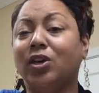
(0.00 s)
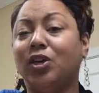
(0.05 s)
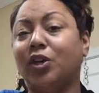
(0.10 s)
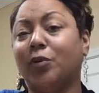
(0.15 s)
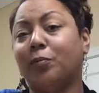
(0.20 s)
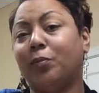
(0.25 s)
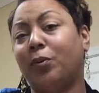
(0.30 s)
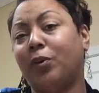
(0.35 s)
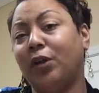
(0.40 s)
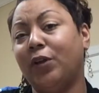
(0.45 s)
You're
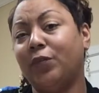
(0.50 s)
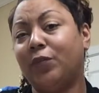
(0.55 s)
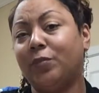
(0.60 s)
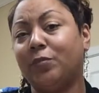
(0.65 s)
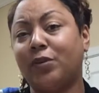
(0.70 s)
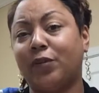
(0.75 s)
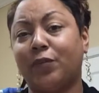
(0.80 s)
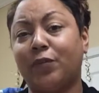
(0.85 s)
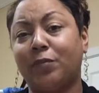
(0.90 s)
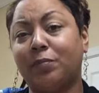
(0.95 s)
pulling
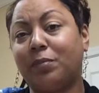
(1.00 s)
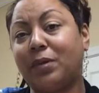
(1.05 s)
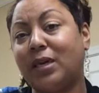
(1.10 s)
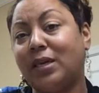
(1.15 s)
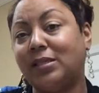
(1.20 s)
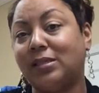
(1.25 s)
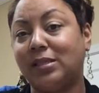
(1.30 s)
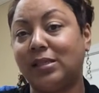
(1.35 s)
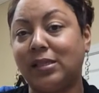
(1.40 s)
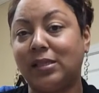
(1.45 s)
from different
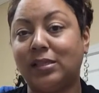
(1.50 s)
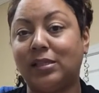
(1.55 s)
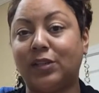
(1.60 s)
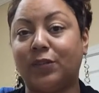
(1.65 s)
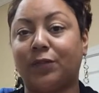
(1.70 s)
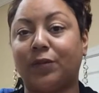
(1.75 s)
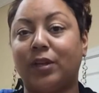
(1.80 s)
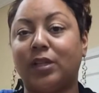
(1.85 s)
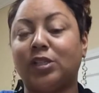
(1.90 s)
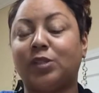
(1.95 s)
pieces,
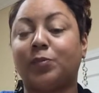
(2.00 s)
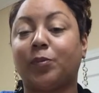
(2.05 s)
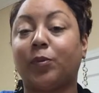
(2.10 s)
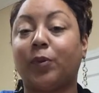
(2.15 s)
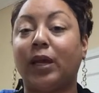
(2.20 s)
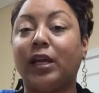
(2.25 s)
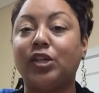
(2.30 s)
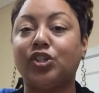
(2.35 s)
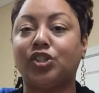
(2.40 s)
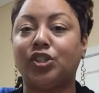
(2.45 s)
different
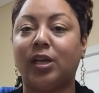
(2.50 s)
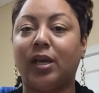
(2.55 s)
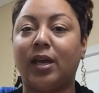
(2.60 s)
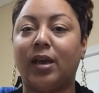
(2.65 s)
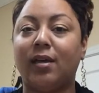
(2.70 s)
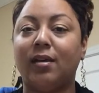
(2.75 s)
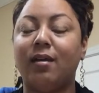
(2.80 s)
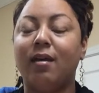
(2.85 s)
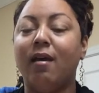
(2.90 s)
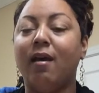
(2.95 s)

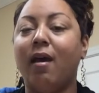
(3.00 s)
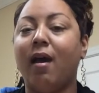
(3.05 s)
inspiration,